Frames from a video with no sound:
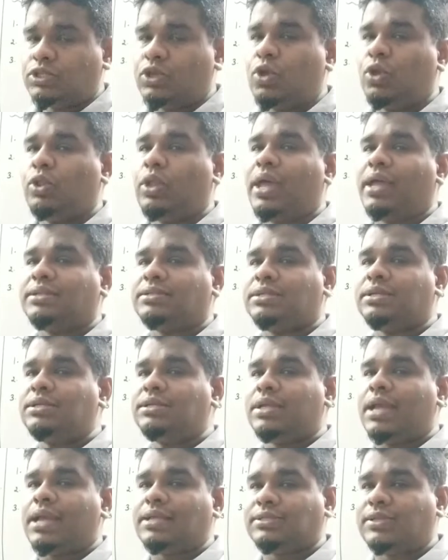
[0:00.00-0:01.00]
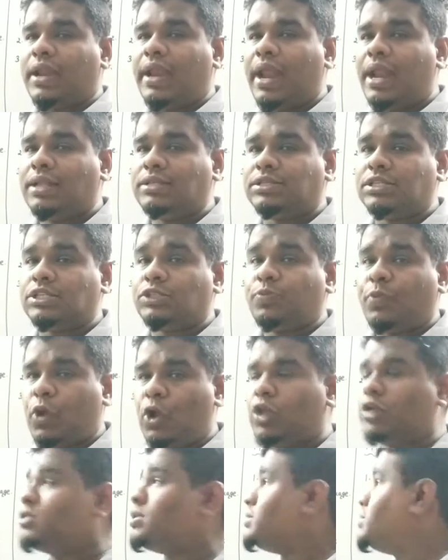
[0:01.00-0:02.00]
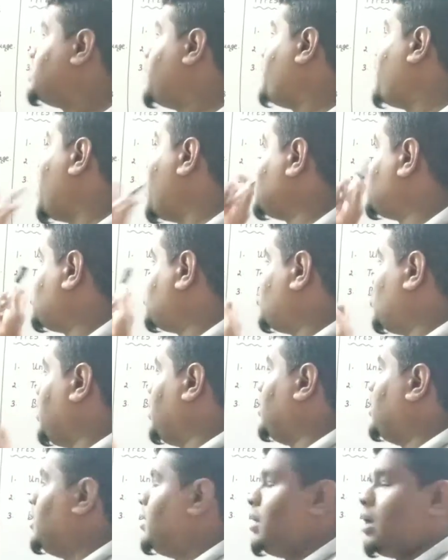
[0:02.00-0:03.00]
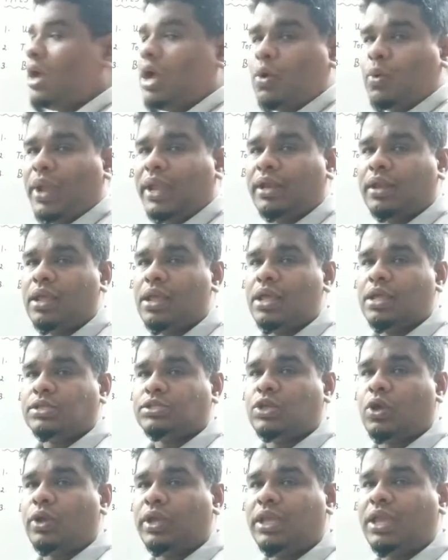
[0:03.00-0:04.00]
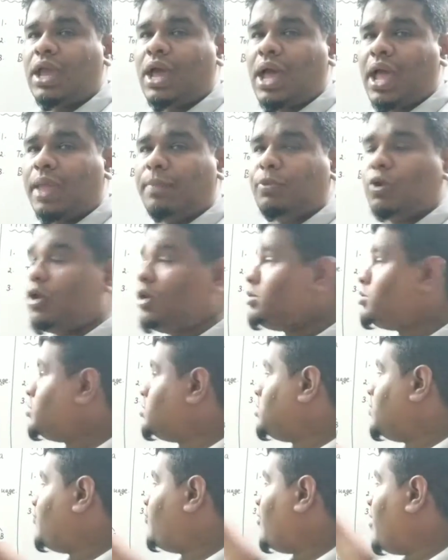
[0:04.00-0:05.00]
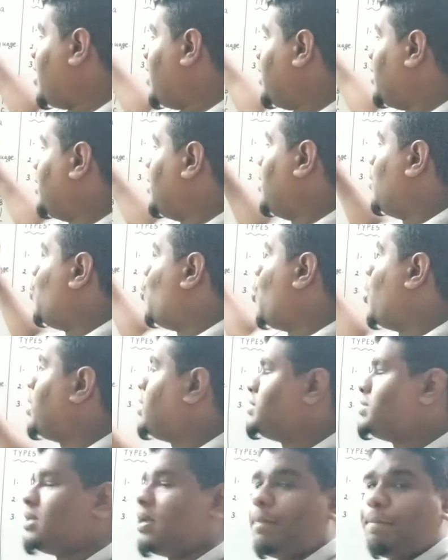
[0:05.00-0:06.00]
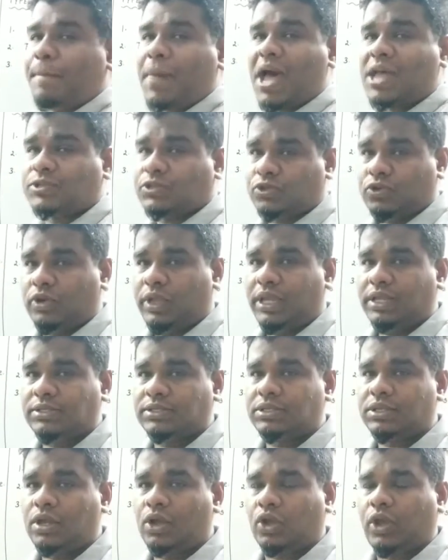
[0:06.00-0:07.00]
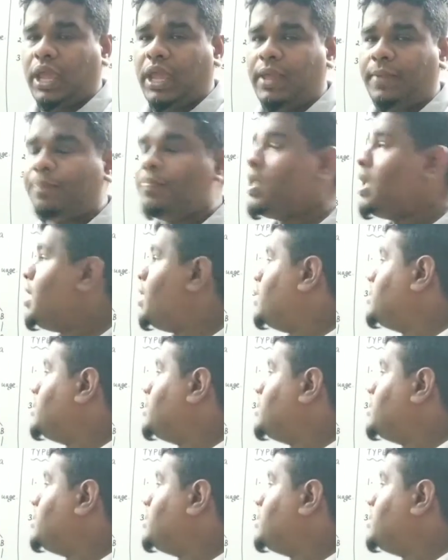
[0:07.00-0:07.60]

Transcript: So the syntax analysis produces the parse tree. Alright, so here I am going to define what is a parse tree. Okay.